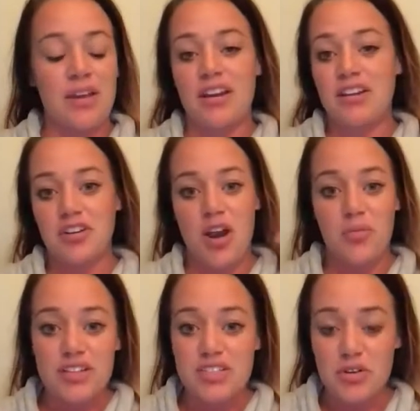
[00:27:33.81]
And, you know, I
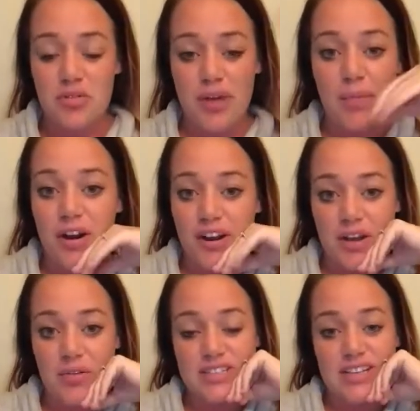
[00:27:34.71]
went to a wrap party. I
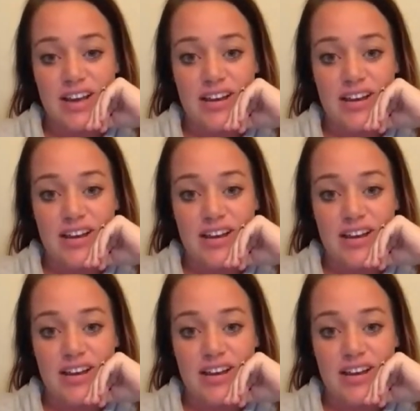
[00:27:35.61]
went to